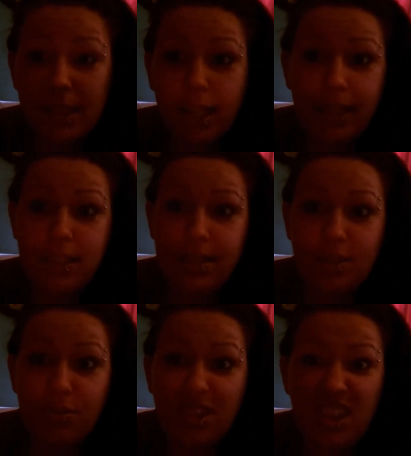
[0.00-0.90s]
I can
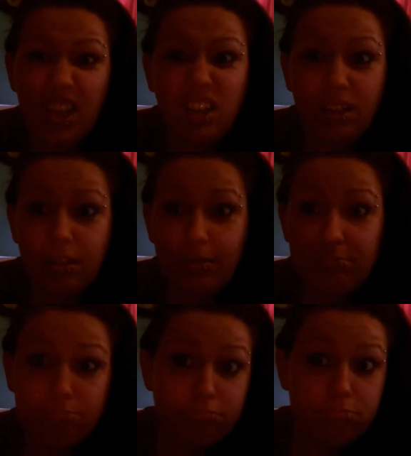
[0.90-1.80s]
still think.
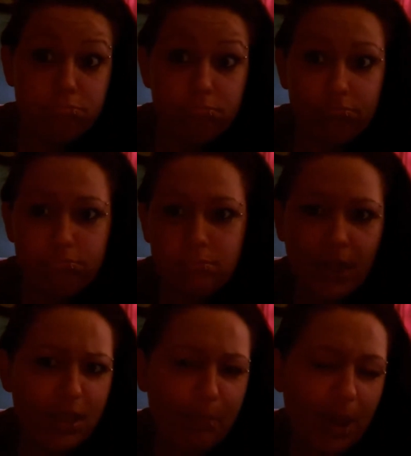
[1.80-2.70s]

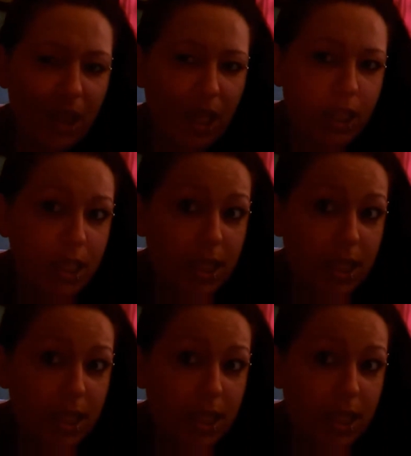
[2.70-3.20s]
What's a plus?